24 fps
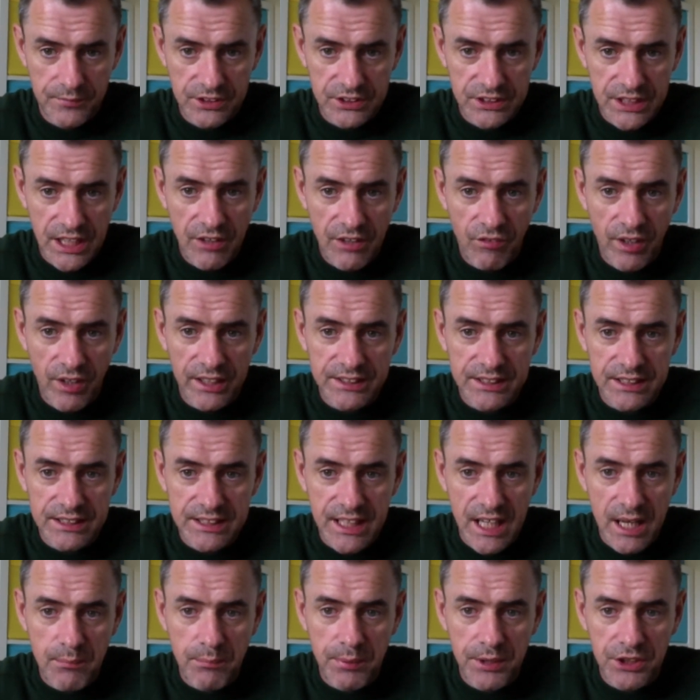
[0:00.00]
Steve Rice
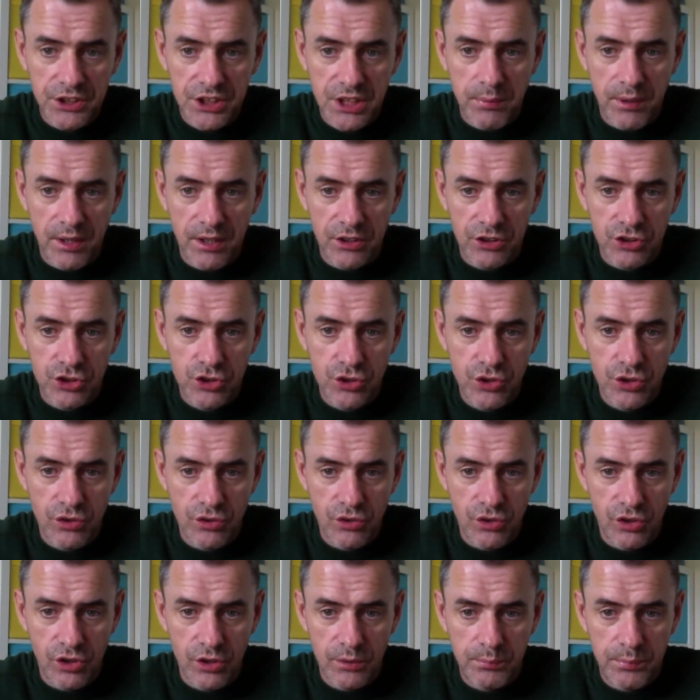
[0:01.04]
says MPG bought a
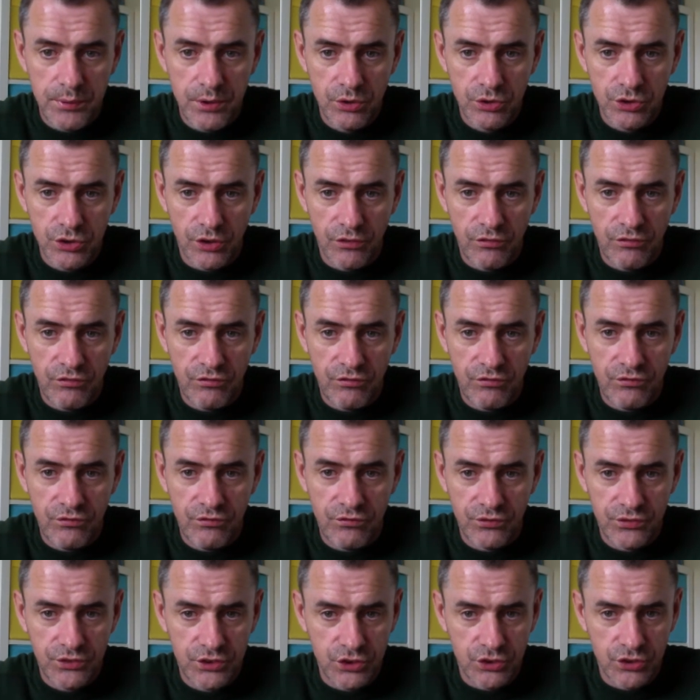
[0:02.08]
2-year-old Peugeot
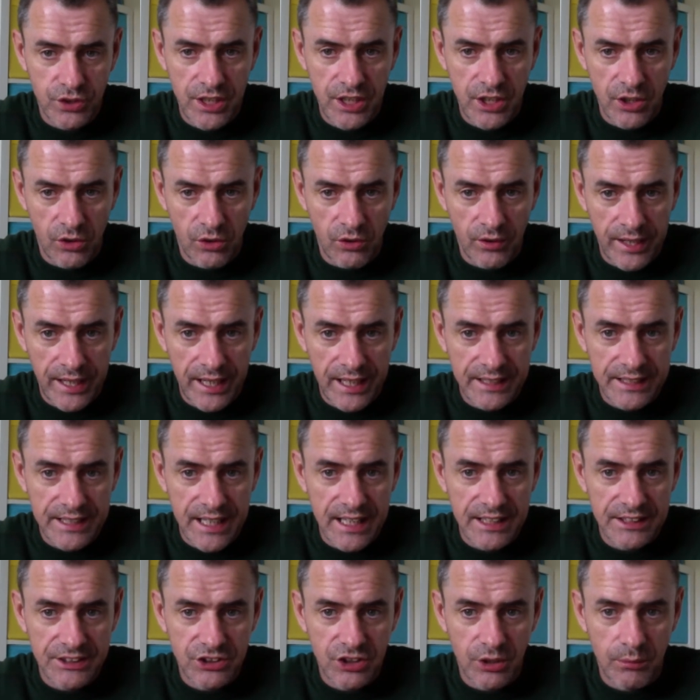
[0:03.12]
308
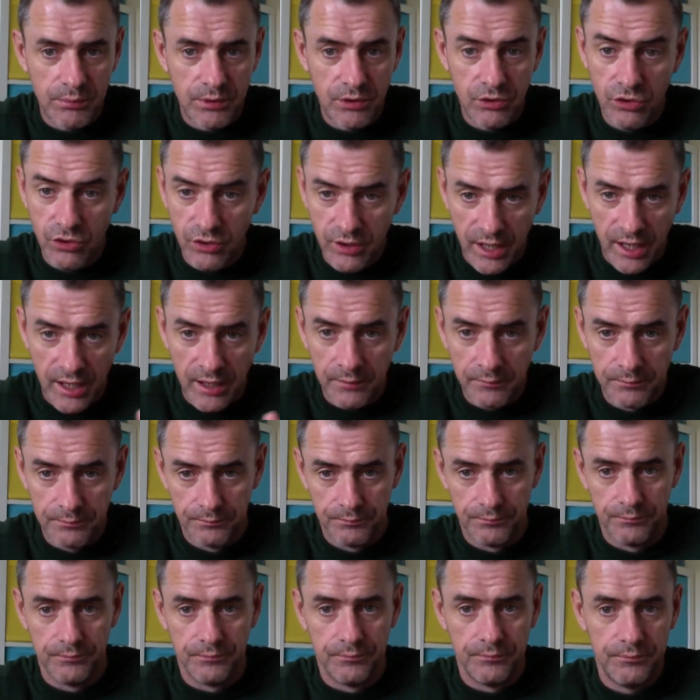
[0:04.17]
SW, good car.
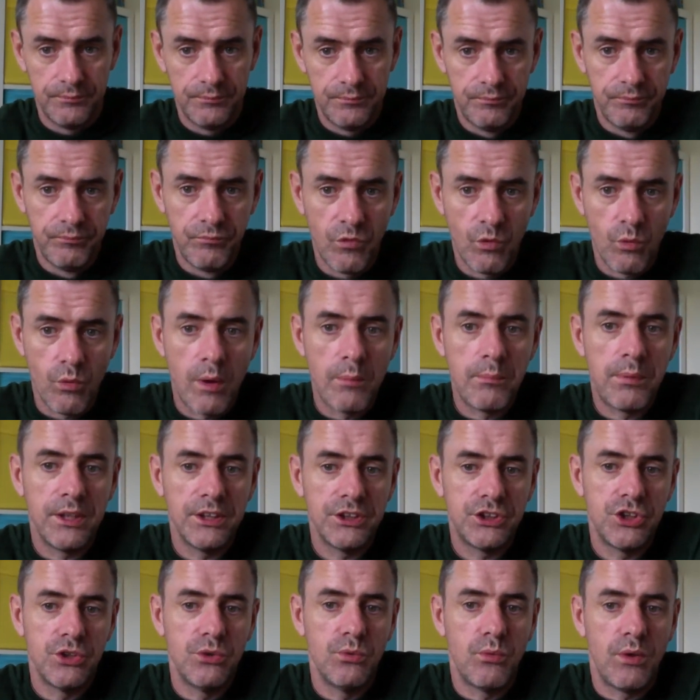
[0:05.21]

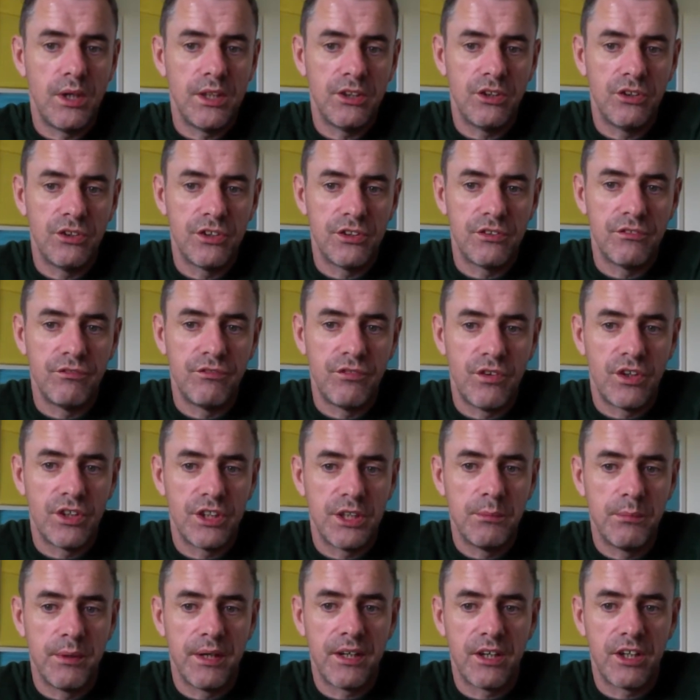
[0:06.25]
1.2,
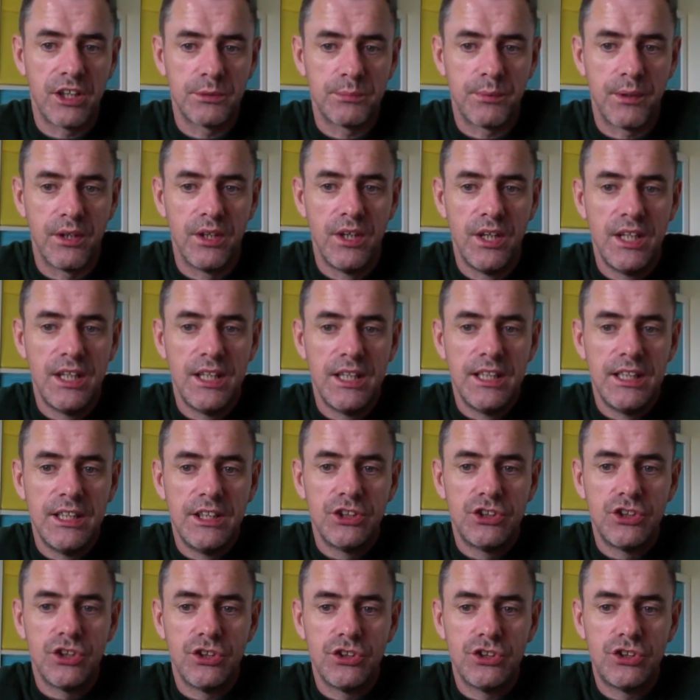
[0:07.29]
140 brake horsepower.
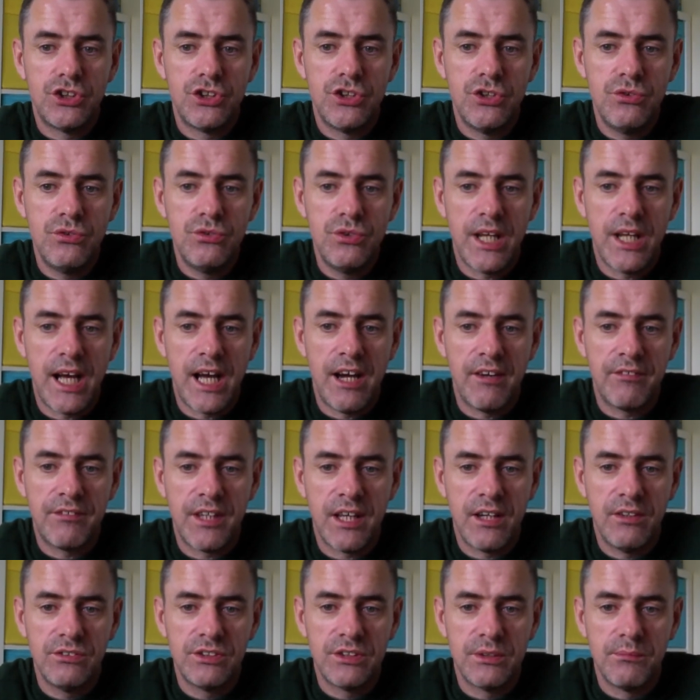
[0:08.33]
Done
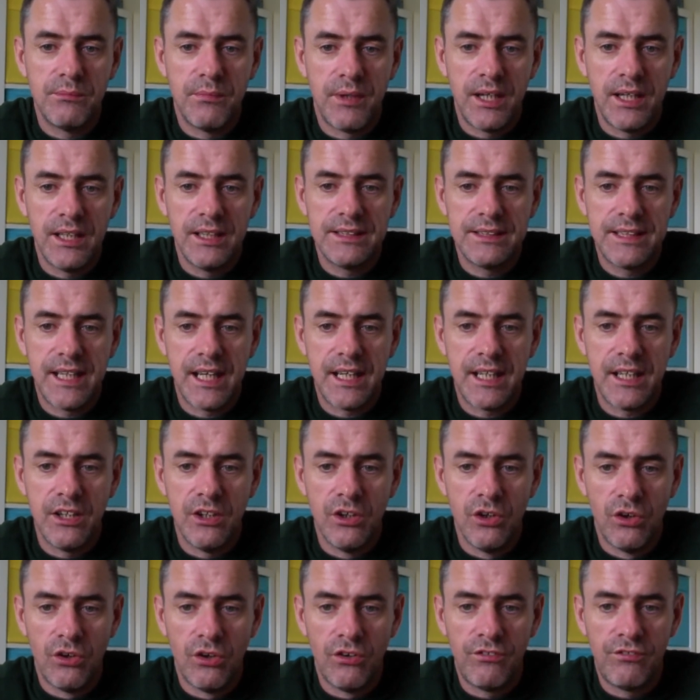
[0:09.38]
2,500 miles, getting
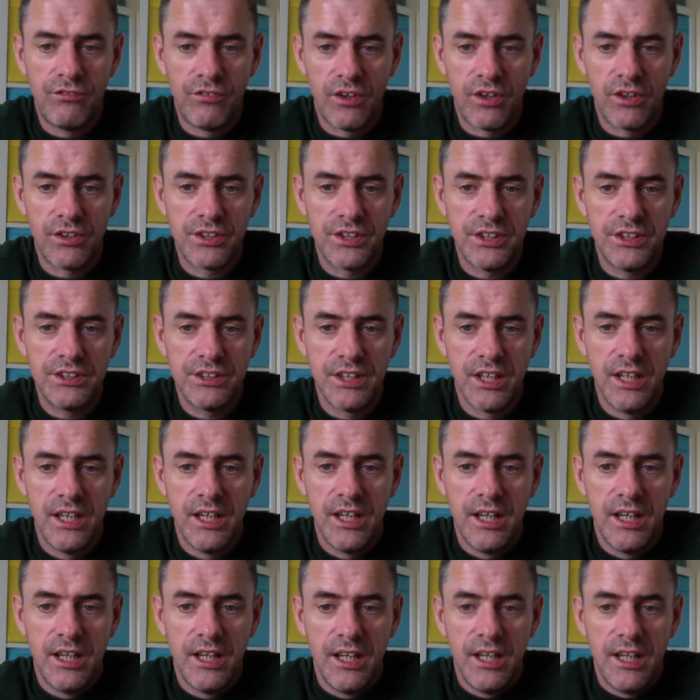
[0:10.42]
low 40s.
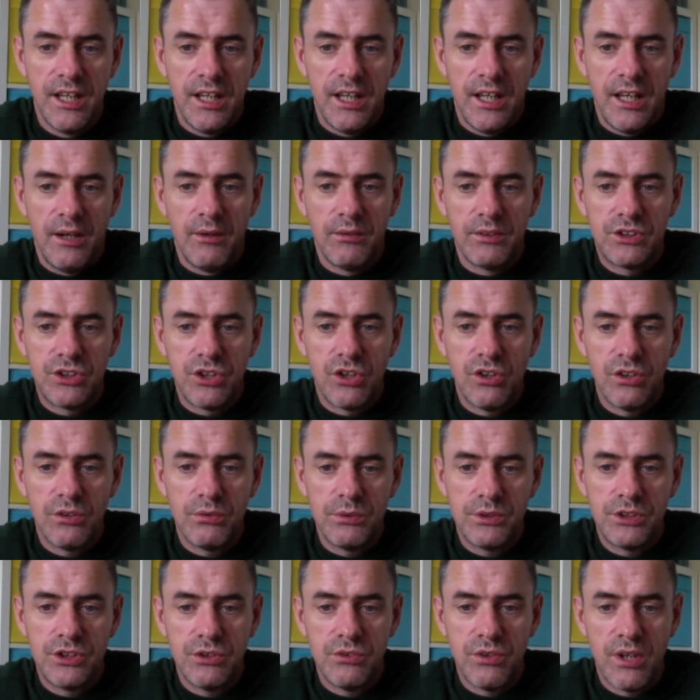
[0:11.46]
I was told it
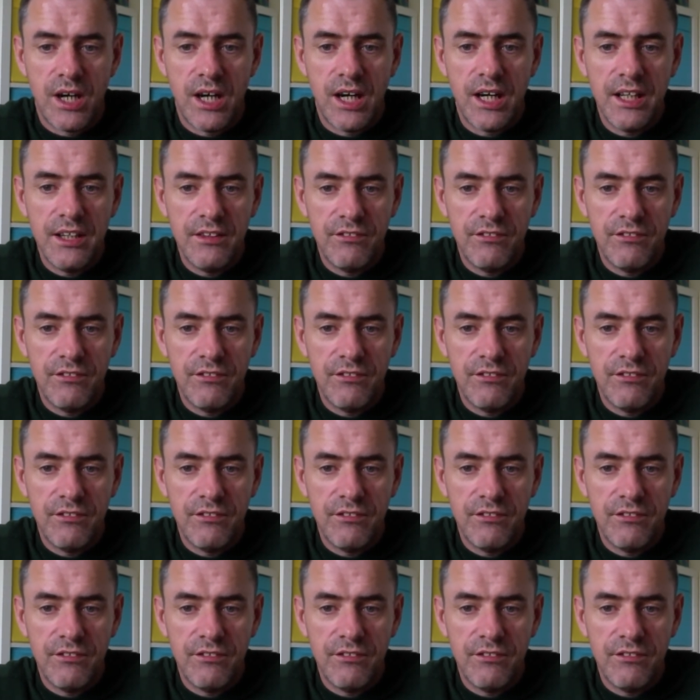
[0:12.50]
would do high